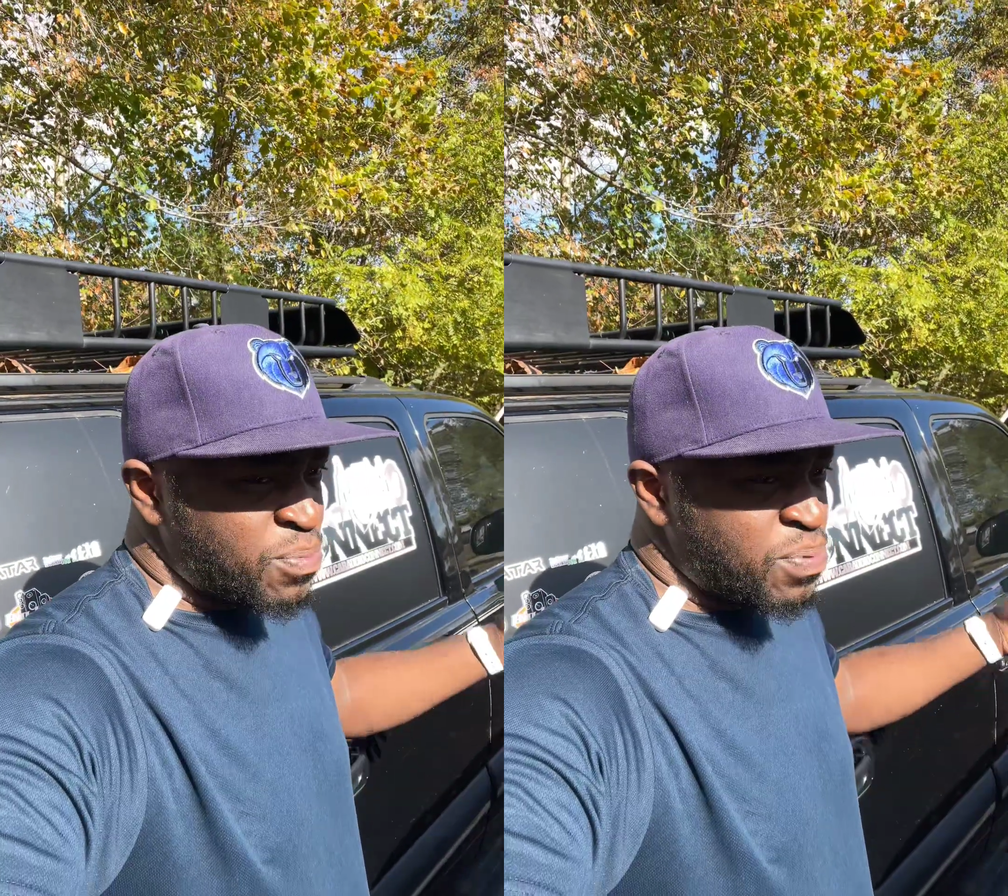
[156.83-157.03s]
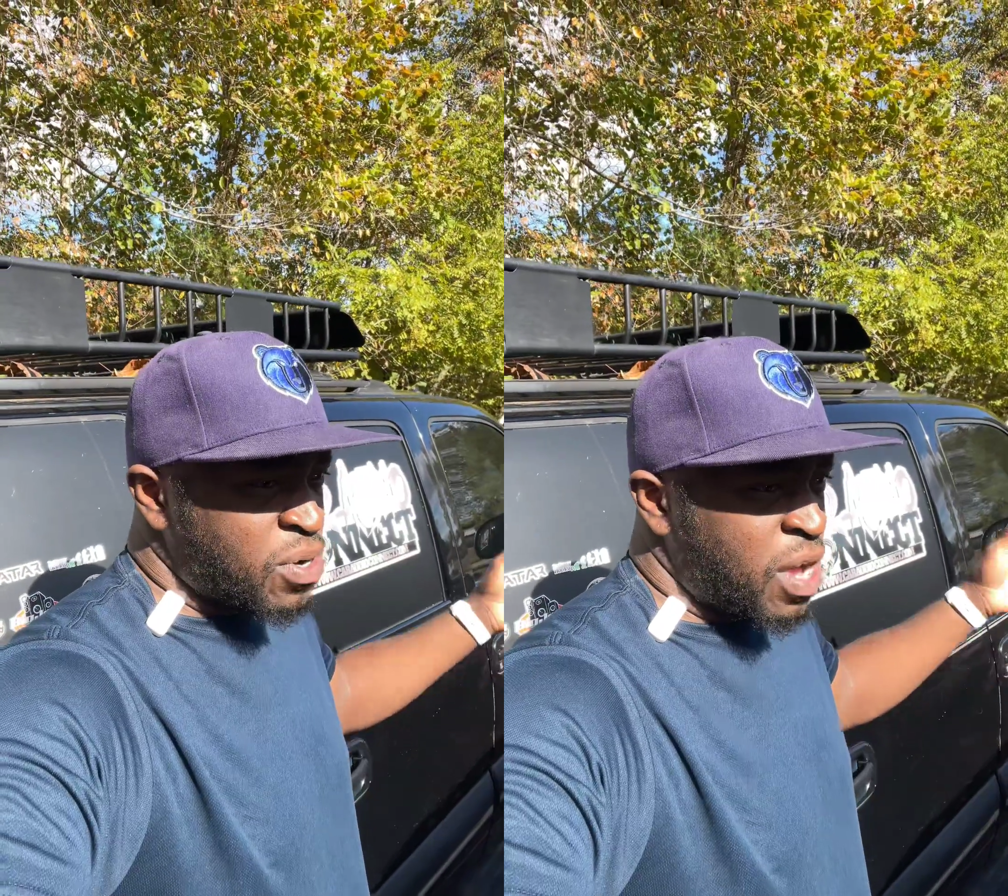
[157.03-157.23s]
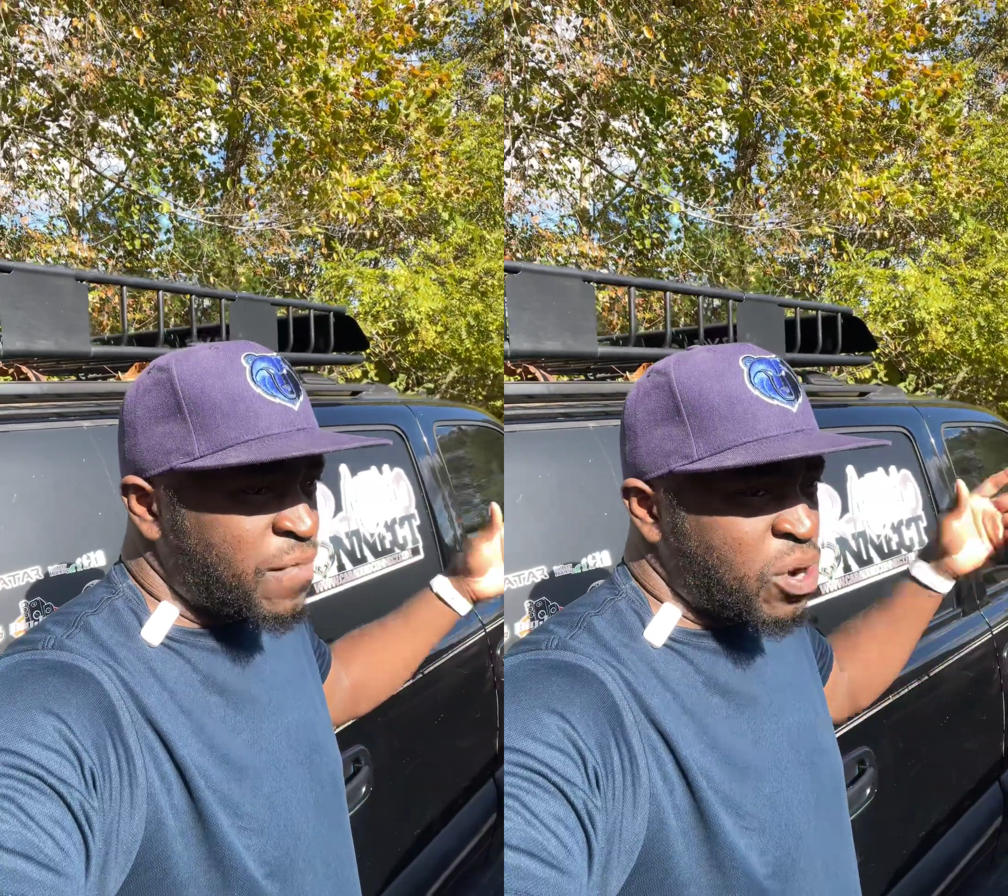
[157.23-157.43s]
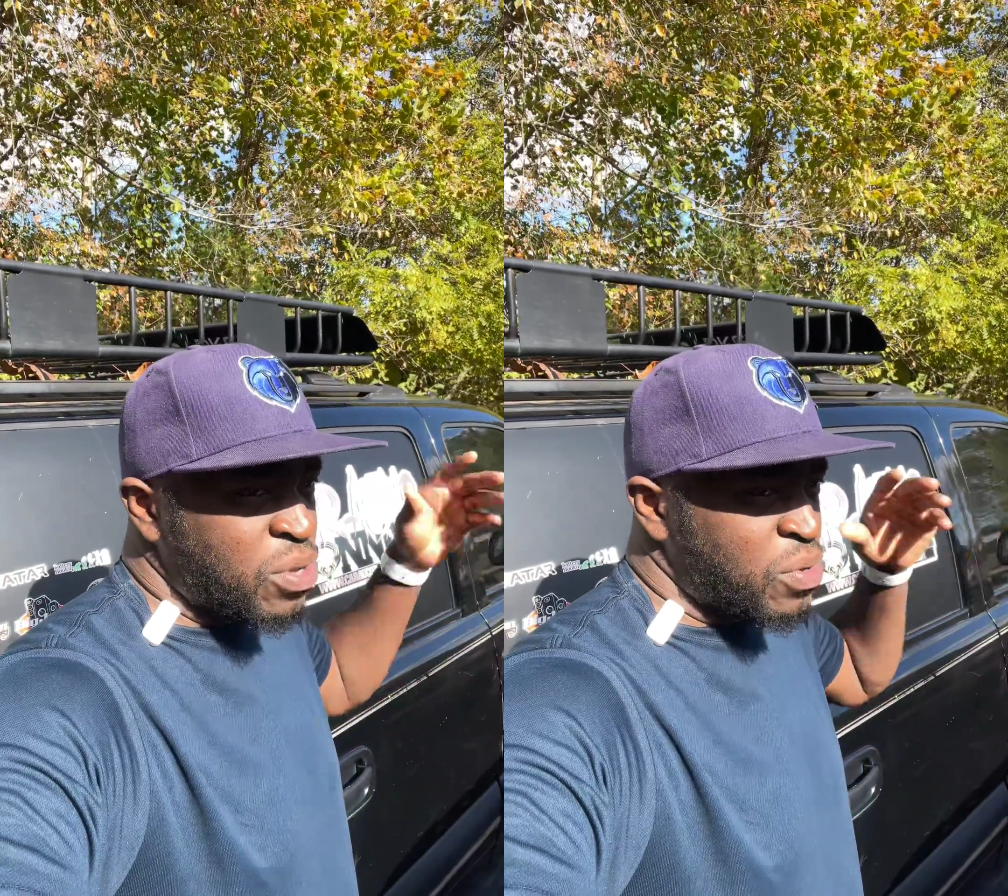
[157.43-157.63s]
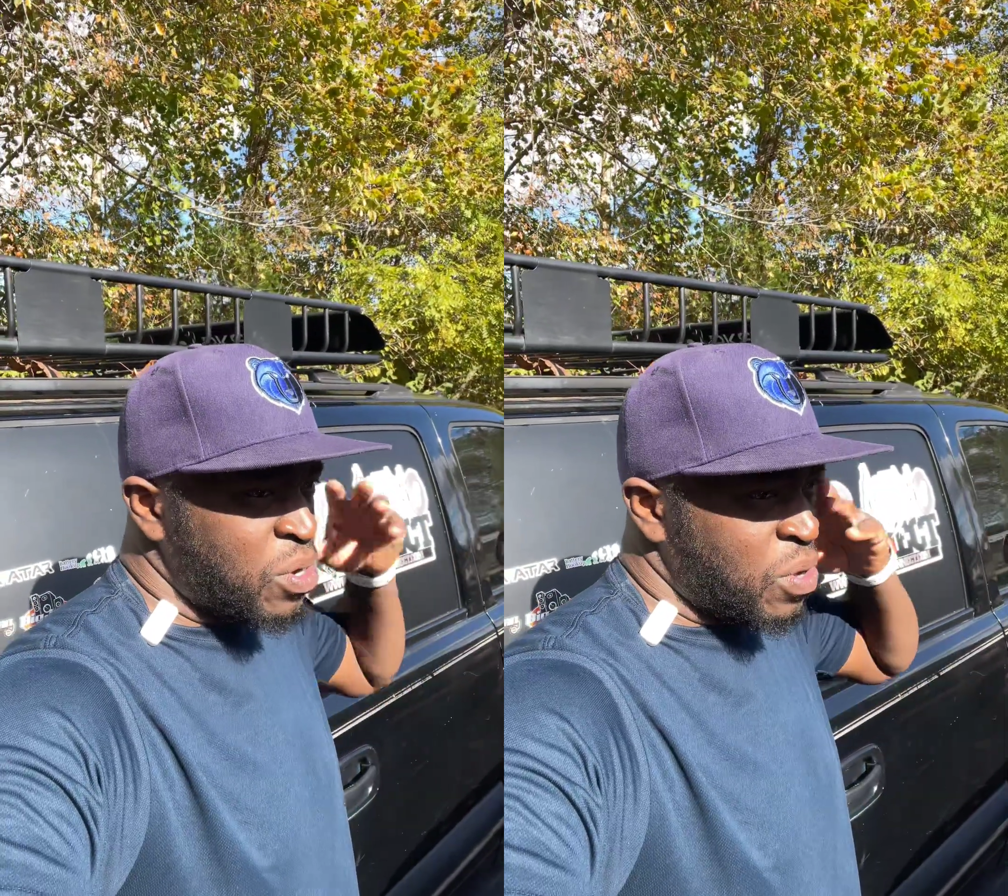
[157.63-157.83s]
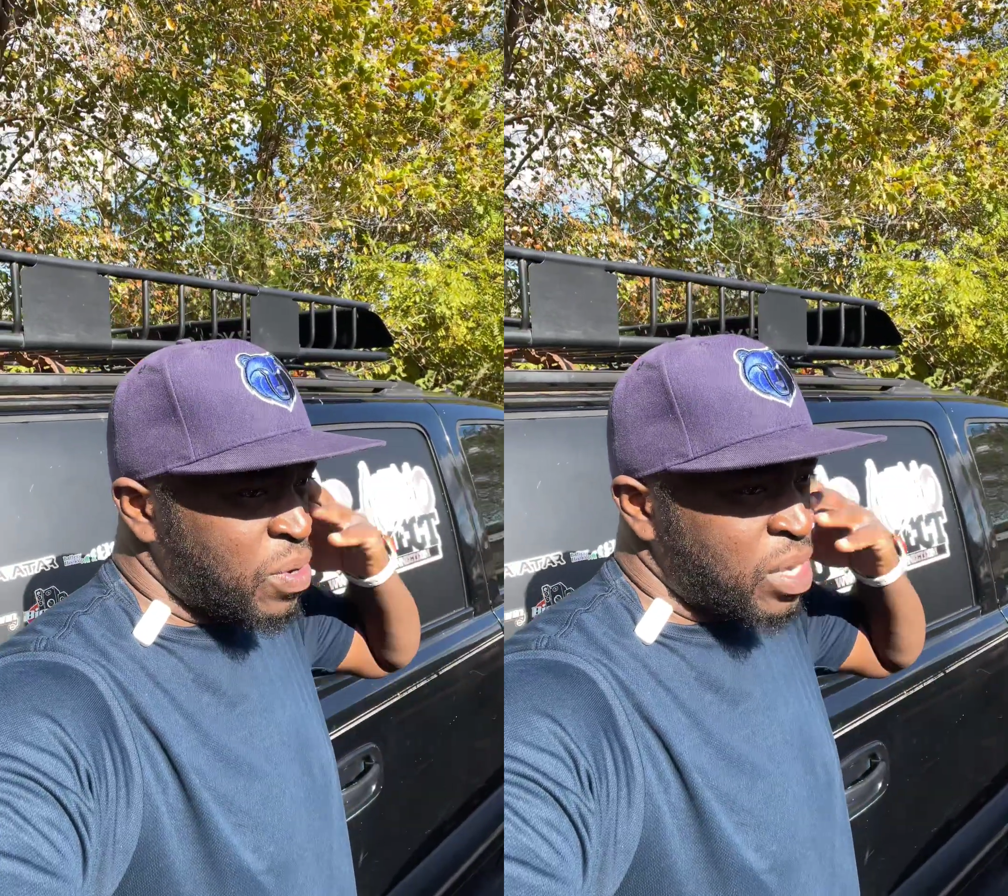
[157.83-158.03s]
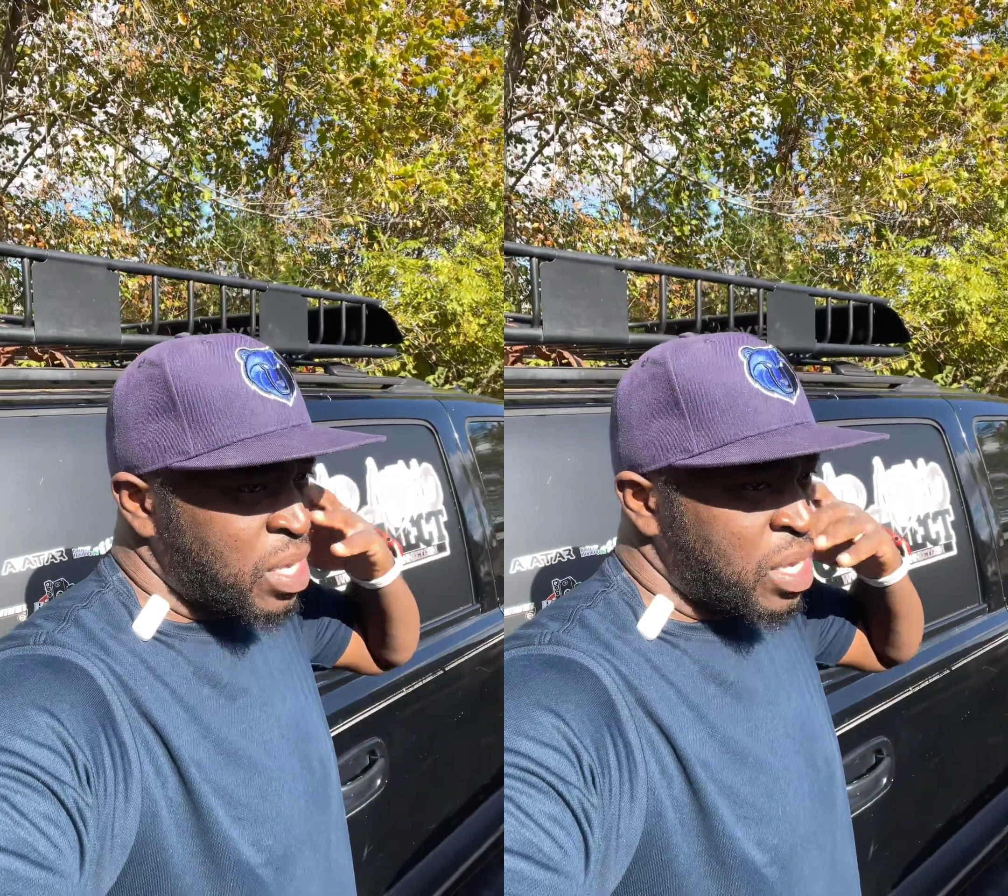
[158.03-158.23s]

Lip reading: depending on how far you going,